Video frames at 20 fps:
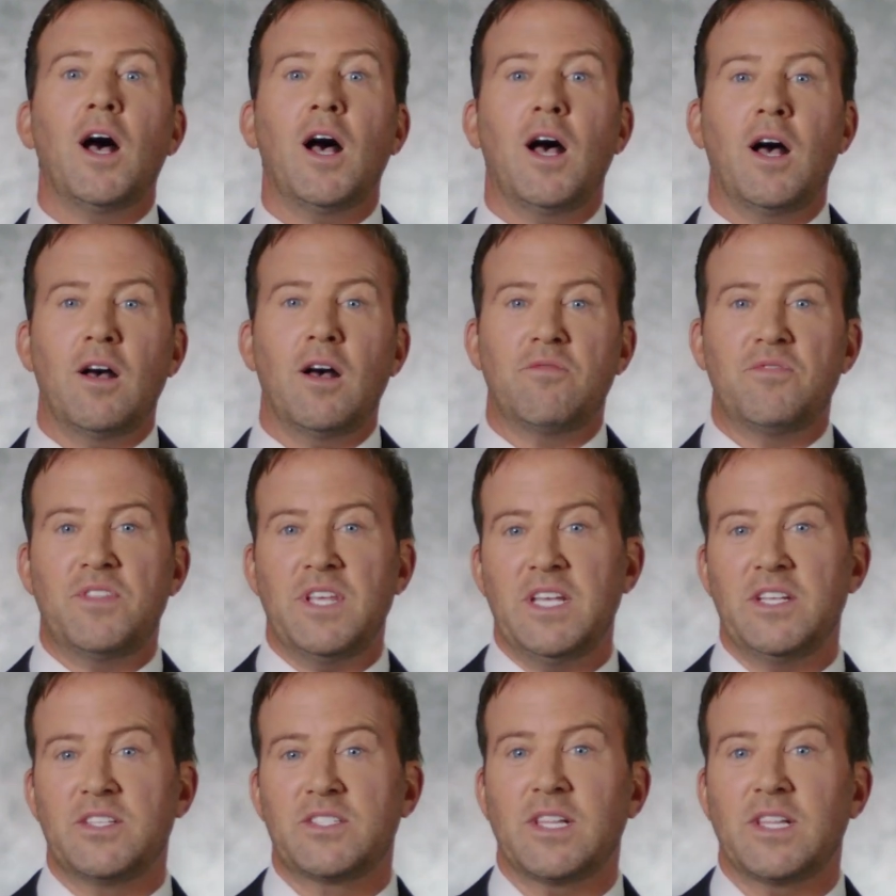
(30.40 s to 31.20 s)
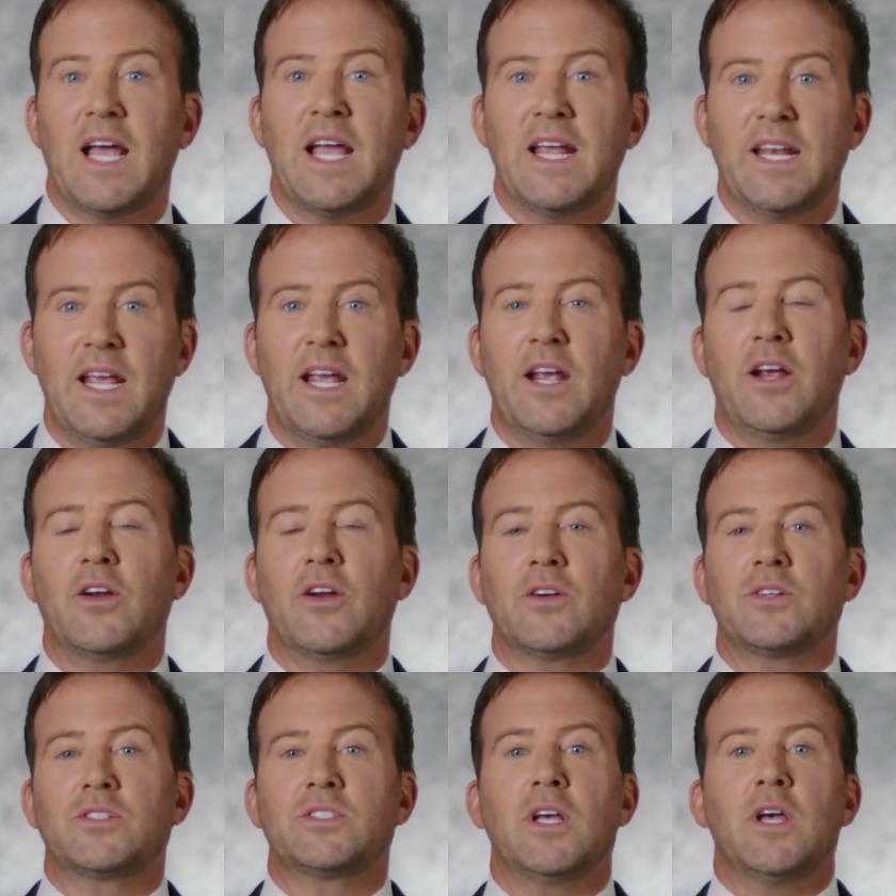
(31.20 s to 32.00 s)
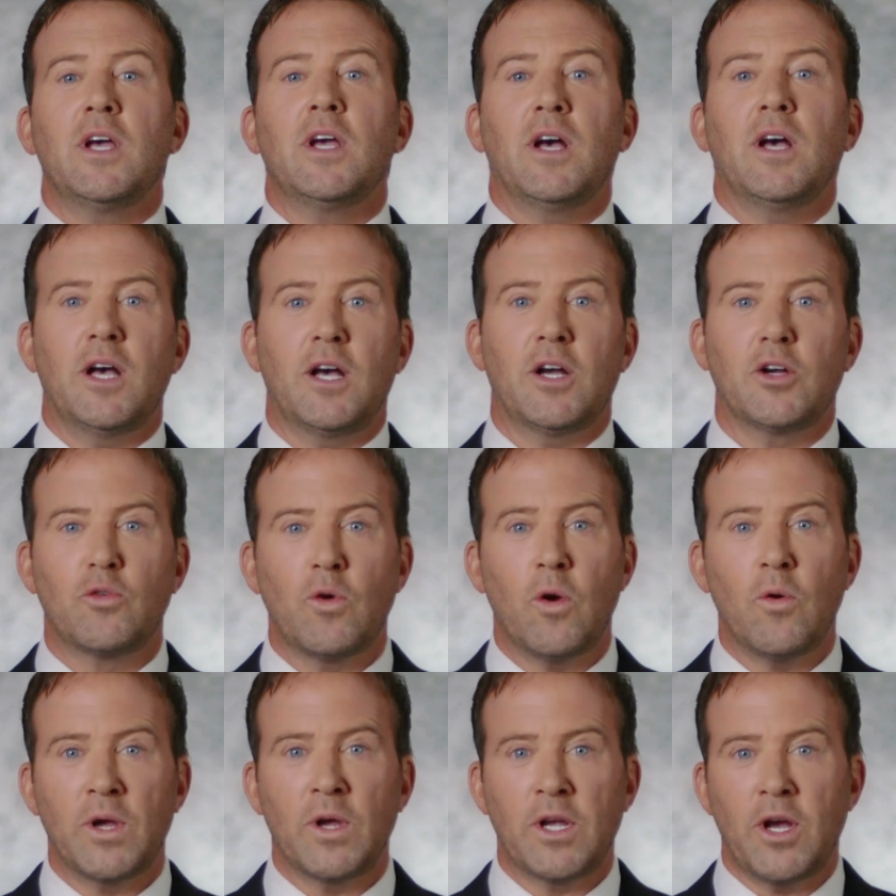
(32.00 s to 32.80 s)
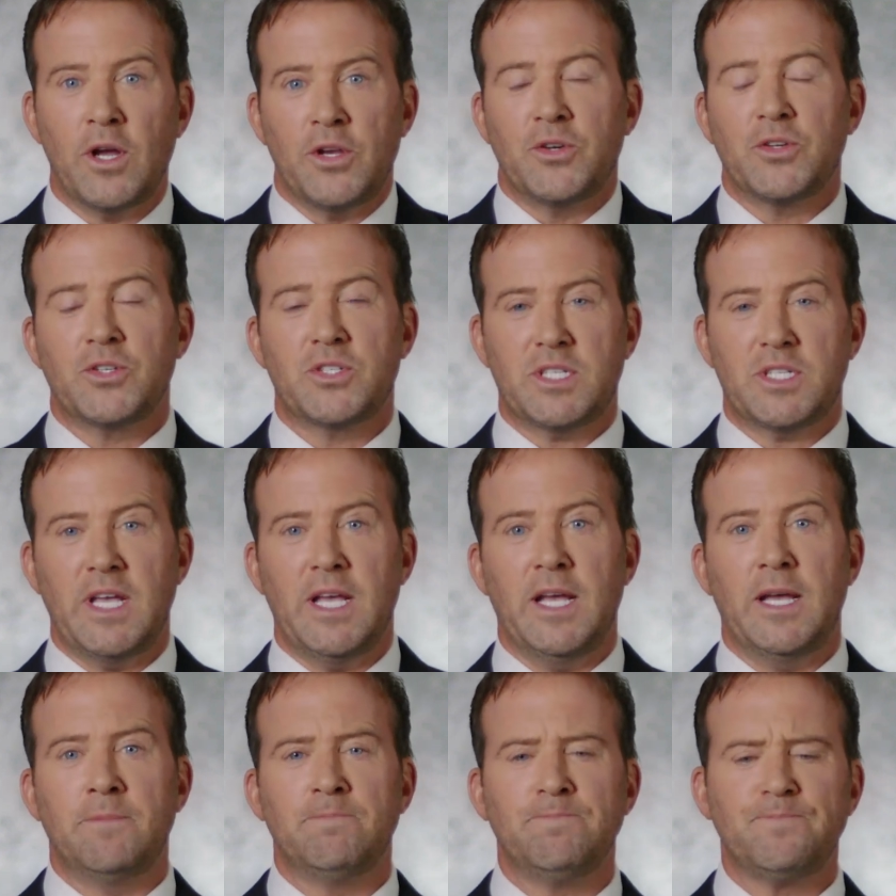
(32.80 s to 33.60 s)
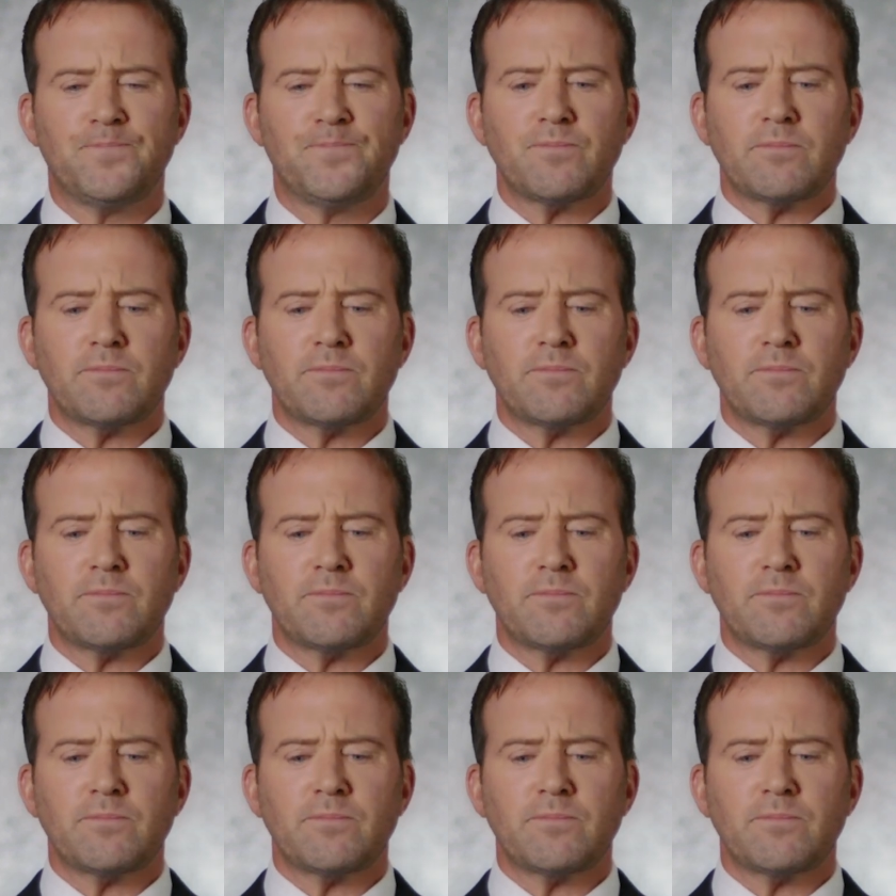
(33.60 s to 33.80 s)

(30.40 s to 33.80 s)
of these light hairs uh, growing on your skin.